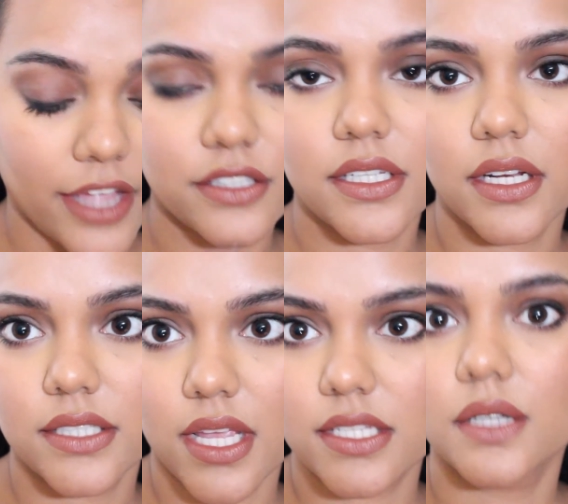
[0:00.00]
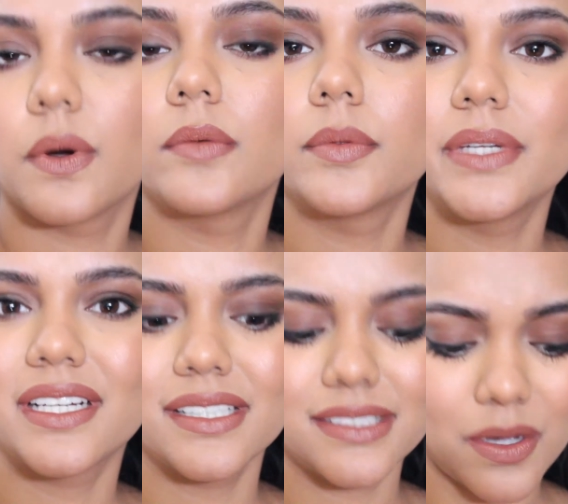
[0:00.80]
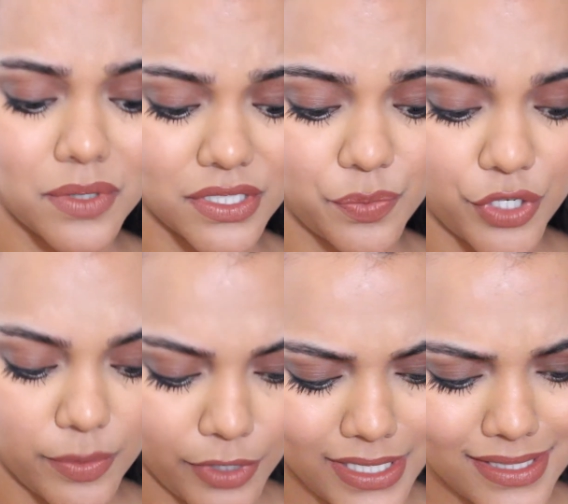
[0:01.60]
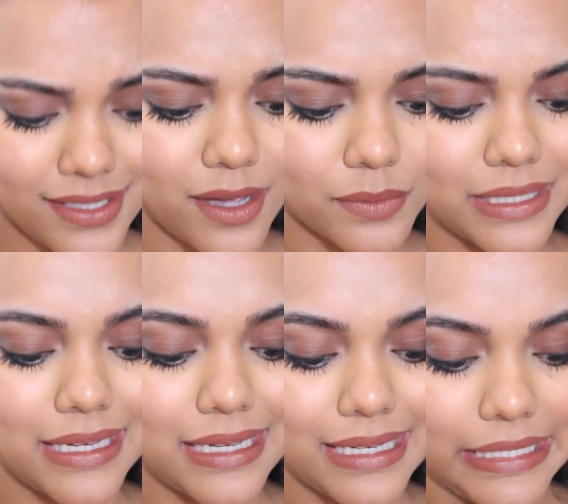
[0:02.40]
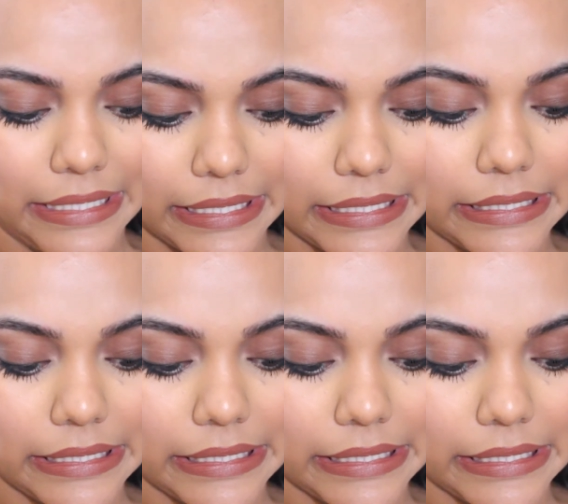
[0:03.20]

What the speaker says: I used the Anastasia one, but because that one is pretty pricey, I'm like,